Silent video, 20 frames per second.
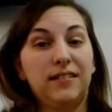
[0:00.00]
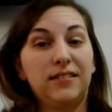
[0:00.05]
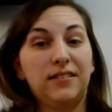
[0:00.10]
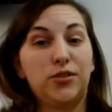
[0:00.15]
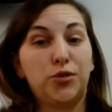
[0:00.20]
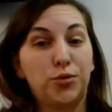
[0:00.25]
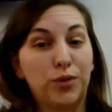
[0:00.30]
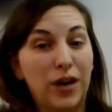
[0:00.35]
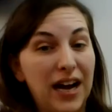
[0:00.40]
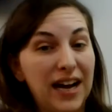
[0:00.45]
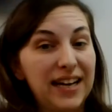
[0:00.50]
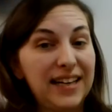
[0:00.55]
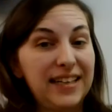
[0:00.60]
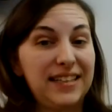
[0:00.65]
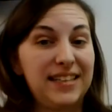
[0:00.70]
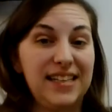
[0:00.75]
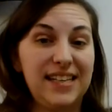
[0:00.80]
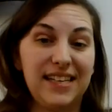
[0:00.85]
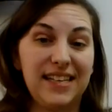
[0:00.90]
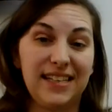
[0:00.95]
trying
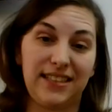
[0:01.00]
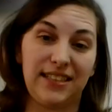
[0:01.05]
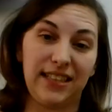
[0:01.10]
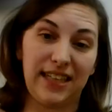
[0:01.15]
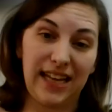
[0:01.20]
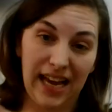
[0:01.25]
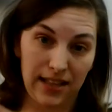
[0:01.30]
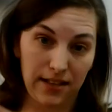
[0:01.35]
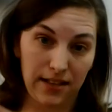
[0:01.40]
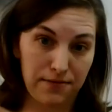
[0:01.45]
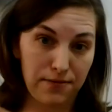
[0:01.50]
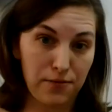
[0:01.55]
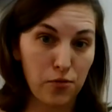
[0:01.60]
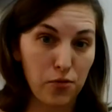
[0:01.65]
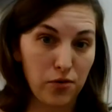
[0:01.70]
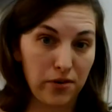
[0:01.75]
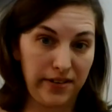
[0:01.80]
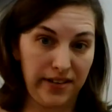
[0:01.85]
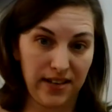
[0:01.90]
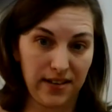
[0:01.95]
to get to
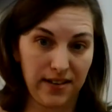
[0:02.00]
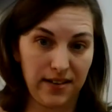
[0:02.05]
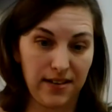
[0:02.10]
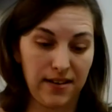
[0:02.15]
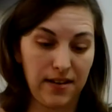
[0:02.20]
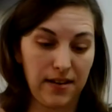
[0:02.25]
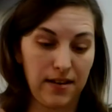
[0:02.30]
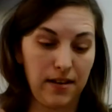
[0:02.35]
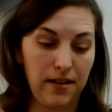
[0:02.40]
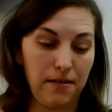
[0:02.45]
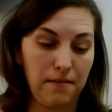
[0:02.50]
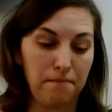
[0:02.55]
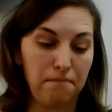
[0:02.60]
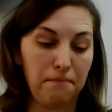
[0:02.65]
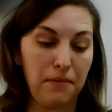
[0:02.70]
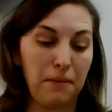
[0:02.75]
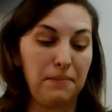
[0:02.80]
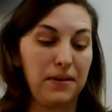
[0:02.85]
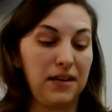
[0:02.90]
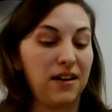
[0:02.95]
California,
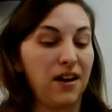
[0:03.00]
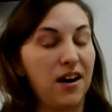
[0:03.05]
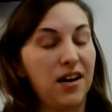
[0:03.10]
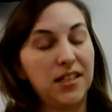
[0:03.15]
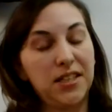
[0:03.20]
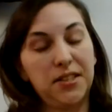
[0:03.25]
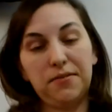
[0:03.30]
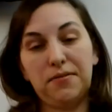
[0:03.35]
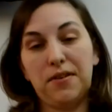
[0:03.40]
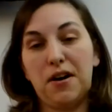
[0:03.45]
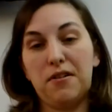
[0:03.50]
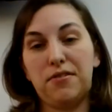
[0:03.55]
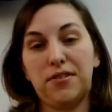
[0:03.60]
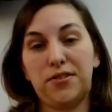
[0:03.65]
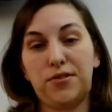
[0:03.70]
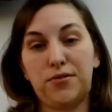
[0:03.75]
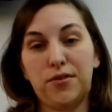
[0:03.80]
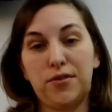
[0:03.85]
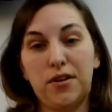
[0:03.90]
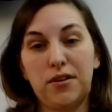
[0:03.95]
but because of all the
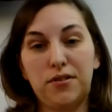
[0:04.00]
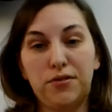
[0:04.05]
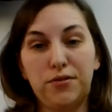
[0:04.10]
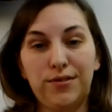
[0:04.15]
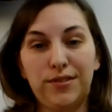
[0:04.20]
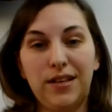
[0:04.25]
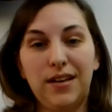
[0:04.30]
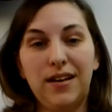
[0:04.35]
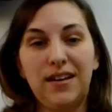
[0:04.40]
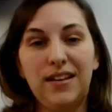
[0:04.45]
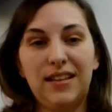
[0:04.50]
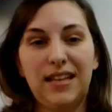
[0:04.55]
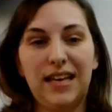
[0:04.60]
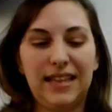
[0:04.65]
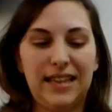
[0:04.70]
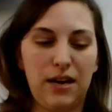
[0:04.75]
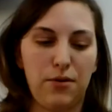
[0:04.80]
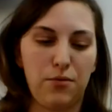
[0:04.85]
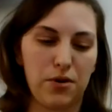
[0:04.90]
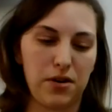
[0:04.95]
struggles that
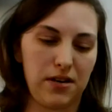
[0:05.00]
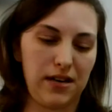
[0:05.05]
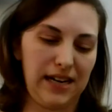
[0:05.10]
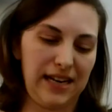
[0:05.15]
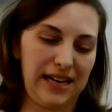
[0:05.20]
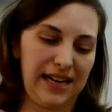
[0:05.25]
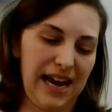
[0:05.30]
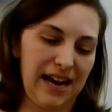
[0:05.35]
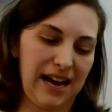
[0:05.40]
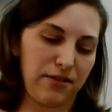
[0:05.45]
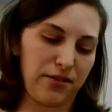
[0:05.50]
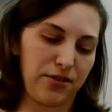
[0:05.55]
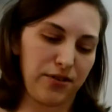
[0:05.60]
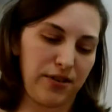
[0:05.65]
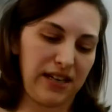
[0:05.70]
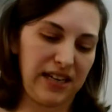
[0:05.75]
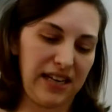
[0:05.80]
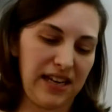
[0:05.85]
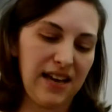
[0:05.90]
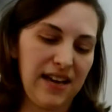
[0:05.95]
they were
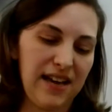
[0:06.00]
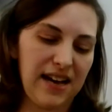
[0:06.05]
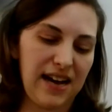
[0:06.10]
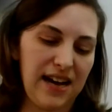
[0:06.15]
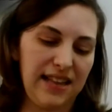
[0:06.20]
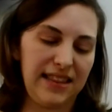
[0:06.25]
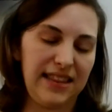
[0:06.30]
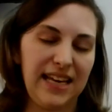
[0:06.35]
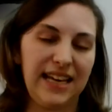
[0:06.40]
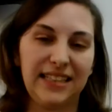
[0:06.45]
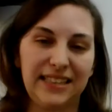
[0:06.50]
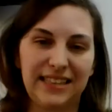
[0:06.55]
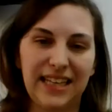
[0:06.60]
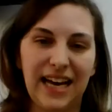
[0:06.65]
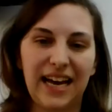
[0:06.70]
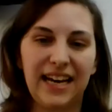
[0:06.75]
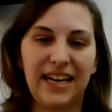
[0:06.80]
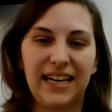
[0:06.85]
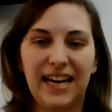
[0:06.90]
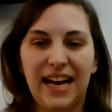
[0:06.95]
encountering, uh, they
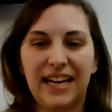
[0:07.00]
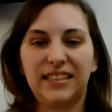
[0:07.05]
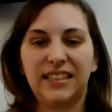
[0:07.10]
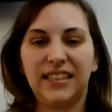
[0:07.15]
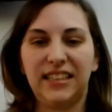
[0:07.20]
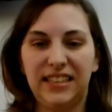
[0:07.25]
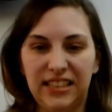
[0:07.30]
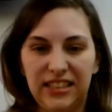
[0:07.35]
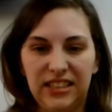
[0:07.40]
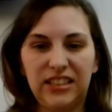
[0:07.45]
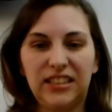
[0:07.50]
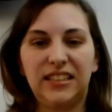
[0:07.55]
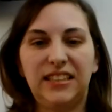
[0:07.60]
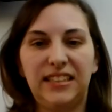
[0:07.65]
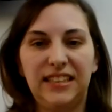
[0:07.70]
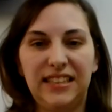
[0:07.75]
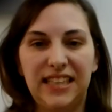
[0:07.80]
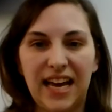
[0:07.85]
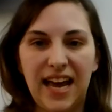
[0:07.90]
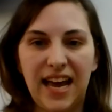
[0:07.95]
decided actually to just
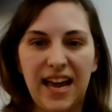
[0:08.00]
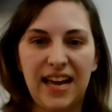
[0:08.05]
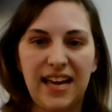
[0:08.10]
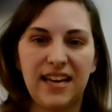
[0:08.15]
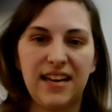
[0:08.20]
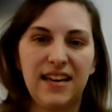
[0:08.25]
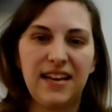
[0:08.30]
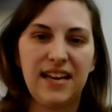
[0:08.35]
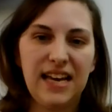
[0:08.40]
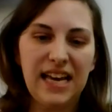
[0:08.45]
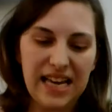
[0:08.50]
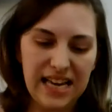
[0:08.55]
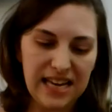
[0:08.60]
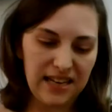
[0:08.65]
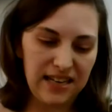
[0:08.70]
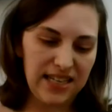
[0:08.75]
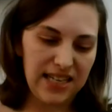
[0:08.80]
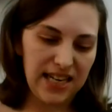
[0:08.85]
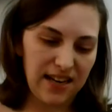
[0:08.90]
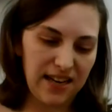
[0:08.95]
stay
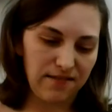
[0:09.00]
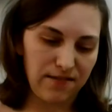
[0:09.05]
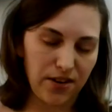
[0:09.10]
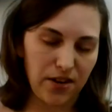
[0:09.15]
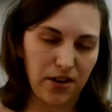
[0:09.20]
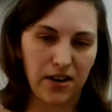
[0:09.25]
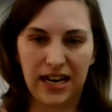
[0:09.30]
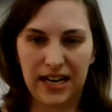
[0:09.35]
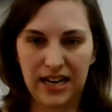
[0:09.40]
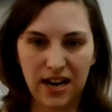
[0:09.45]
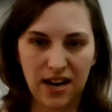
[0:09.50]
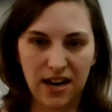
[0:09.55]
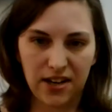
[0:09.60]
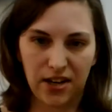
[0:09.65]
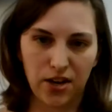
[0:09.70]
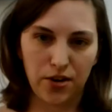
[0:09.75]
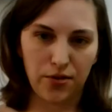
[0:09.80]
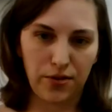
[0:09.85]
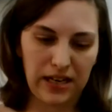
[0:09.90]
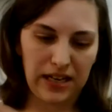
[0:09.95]
in Denver and not
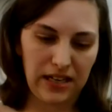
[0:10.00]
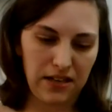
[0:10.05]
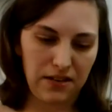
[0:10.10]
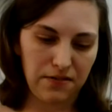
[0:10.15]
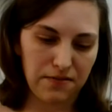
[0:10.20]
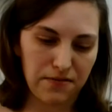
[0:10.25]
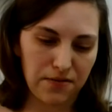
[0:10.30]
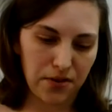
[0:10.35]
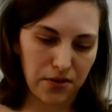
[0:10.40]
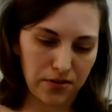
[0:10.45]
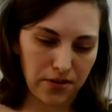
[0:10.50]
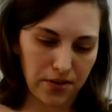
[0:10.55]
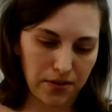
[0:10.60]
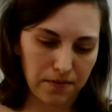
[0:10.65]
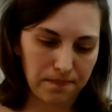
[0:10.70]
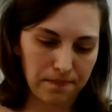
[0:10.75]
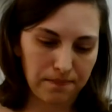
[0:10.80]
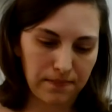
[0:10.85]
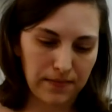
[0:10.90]
go any further.